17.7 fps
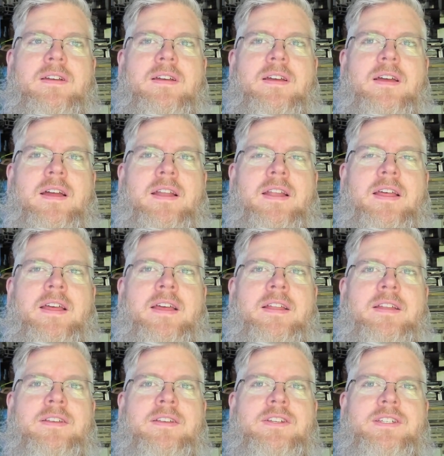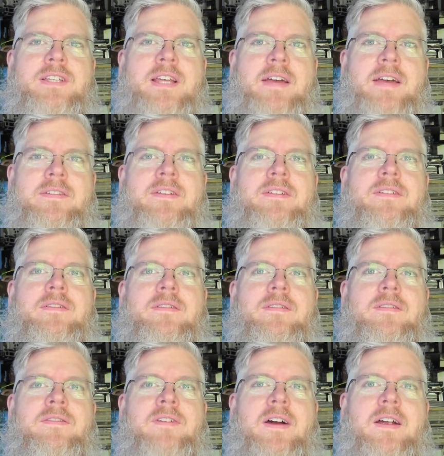And then just have it
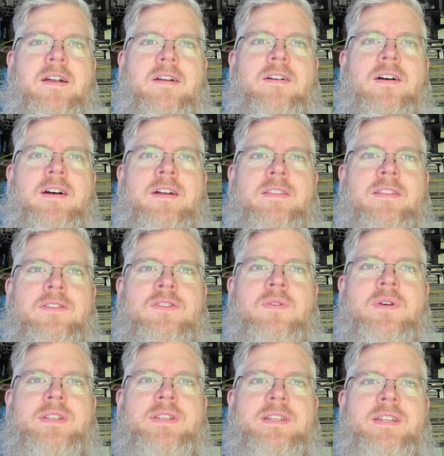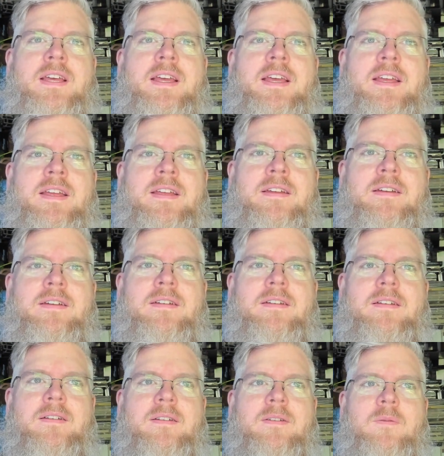fire on the twice a day
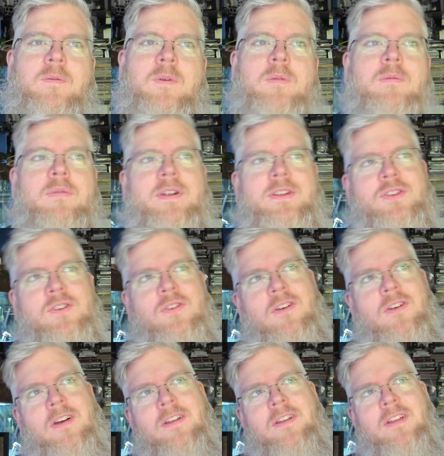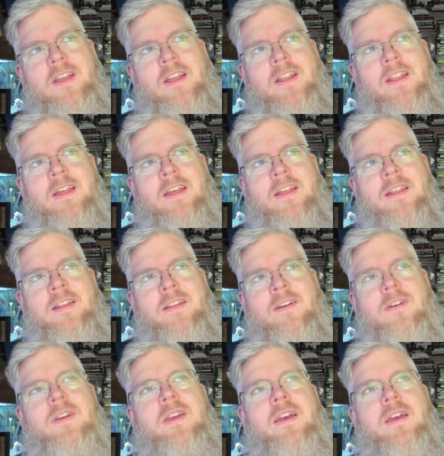WordPress cron. And then,
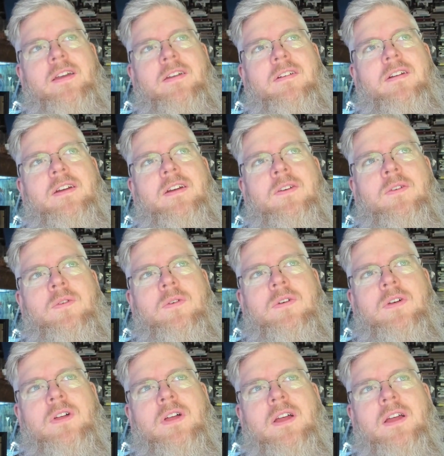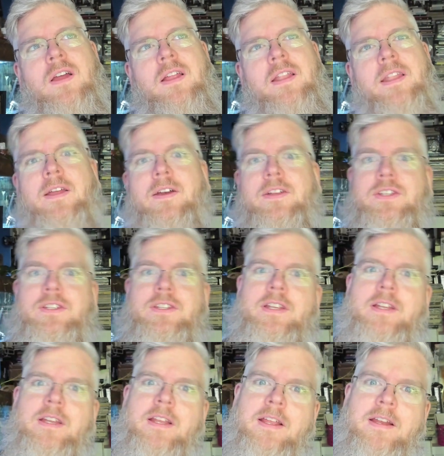okay, all right, cool. Now I just
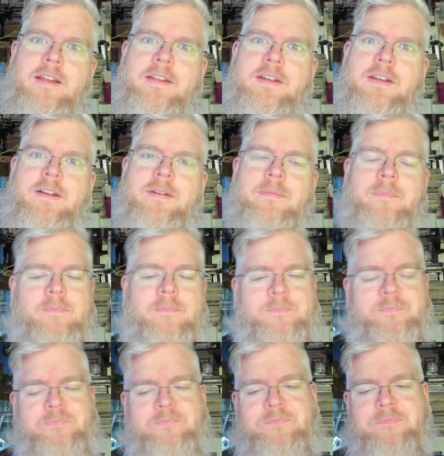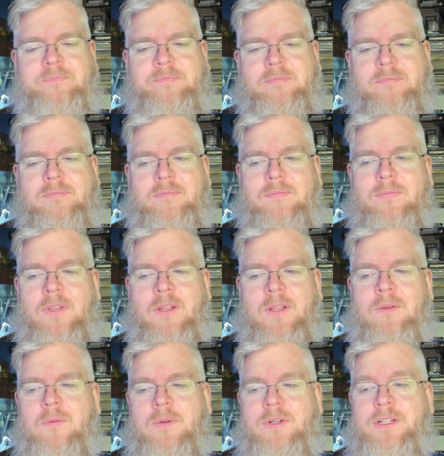need to get it done.
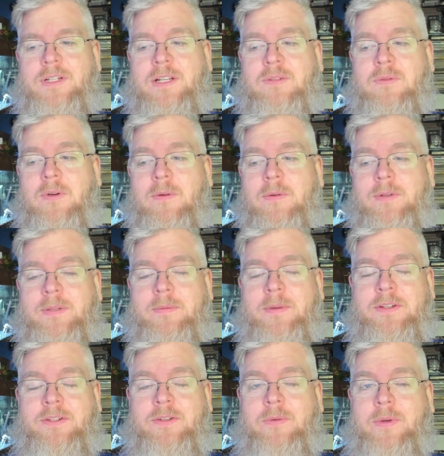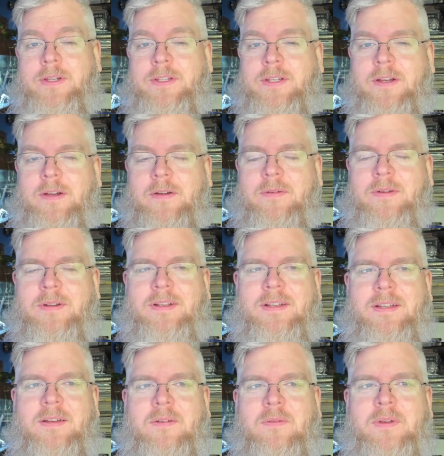Which that's where I was about 2 weeks ago
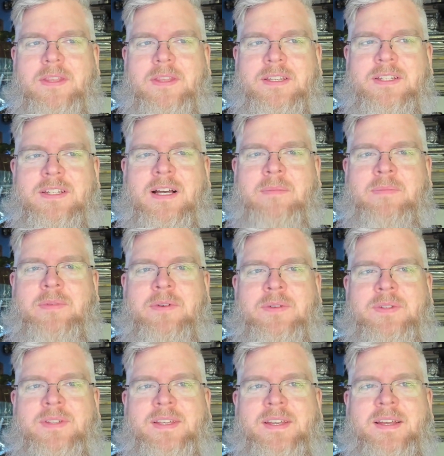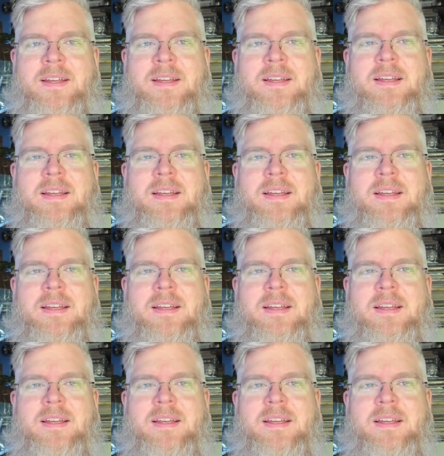with this top post thing.